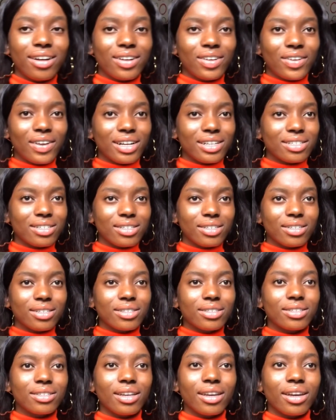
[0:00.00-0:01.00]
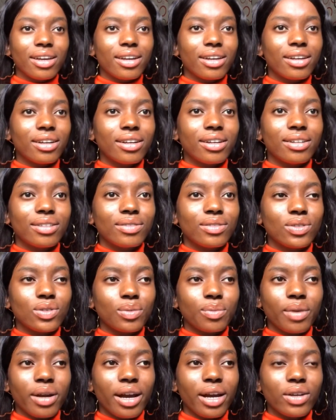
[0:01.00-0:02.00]
grasses and
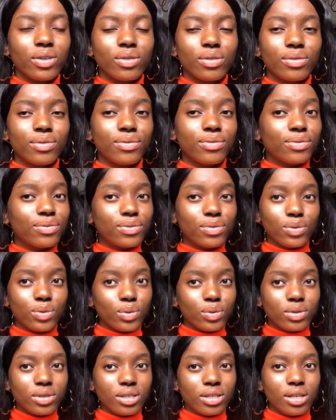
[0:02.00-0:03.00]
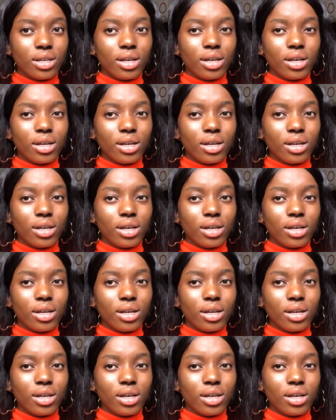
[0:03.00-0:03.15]
some kind of food,